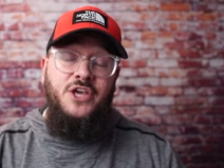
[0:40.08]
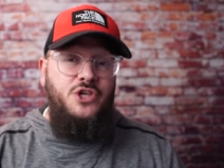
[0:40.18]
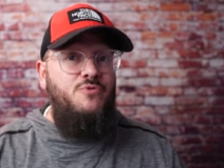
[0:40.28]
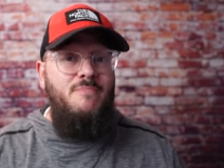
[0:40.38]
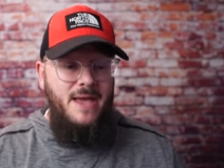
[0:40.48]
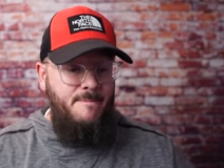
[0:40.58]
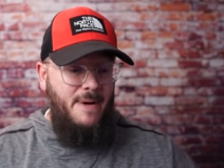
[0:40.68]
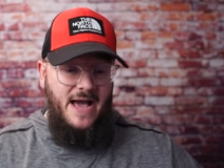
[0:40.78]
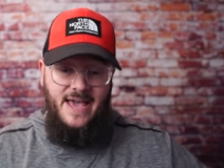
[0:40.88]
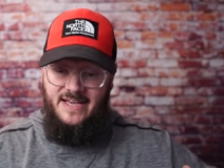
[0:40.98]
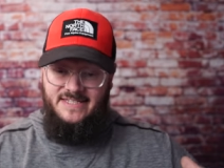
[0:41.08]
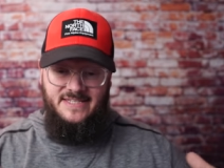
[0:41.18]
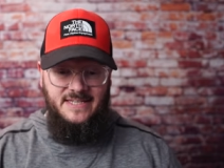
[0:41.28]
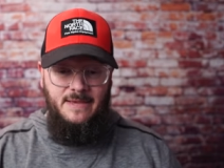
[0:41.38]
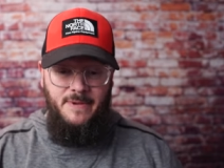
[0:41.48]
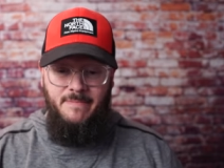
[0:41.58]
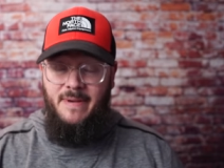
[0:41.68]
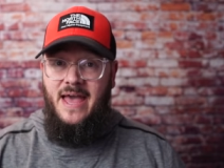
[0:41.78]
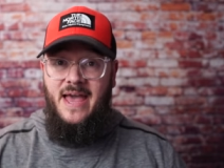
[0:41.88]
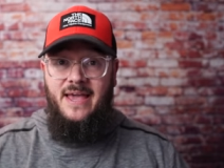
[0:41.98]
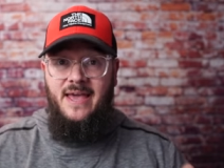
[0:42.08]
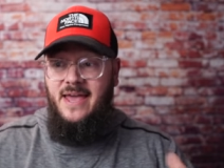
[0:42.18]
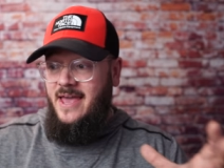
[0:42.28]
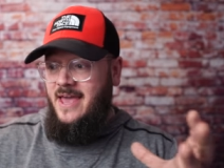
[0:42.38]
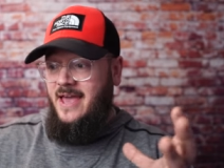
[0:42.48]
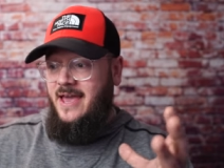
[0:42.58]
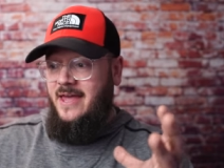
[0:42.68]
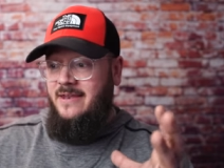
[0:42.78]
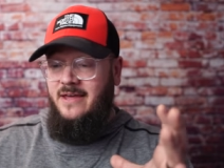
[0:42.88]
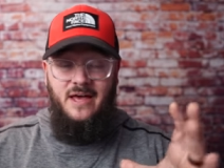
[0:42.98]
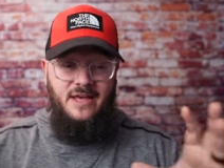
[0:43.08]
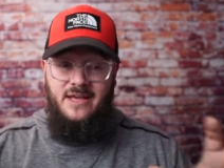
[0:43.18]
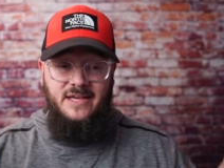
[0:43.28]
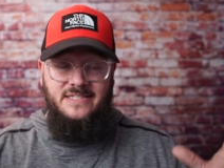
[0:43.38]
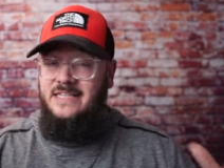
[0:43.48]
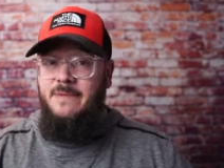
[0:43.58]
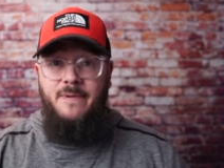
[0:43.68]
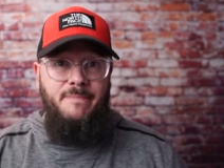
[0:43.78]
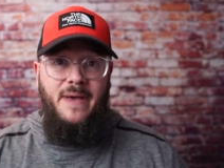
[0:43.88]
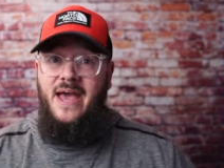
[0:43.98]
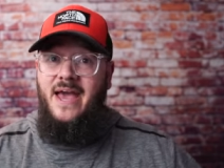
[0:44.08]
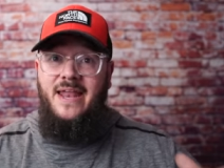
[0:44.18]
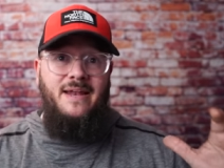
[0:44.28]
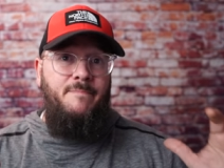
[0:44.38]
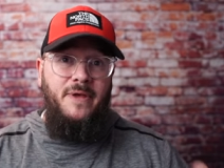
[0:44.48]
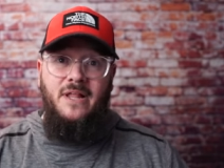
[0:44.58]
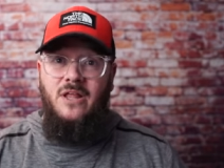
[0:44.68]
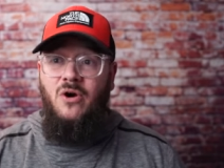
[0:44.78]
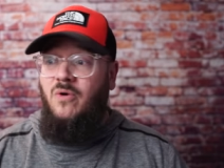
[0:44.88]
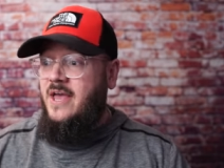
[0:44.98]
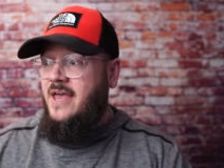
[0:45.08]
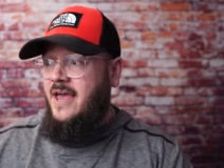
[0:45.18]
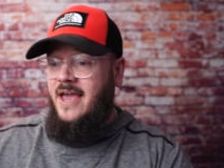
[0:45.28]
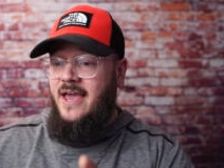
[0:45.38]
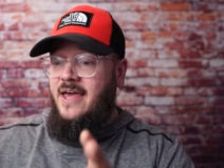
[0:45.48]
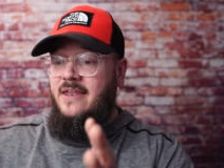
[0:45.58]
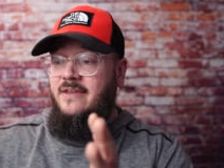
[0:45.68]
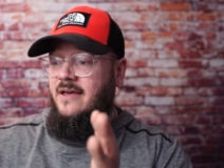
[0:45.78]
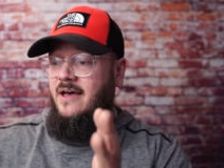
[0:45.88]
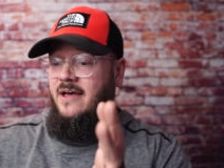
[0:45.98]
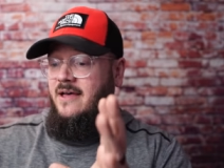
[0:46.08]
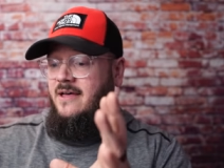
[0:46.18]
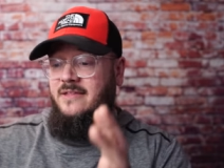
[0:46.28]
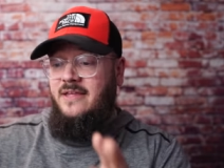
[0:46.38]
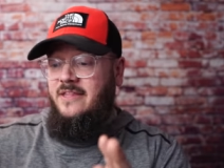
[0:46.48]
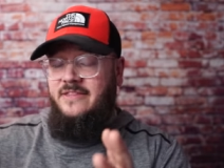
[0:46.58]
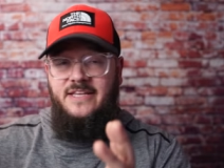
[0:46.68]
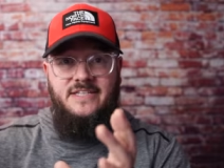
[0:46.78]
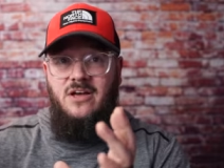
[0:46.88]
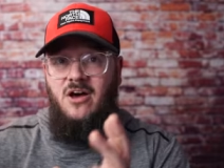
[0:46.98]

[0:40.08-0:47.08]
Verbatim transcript: You may buy a sleeping bag and uh, a sleeping pad and a pillow and uh, this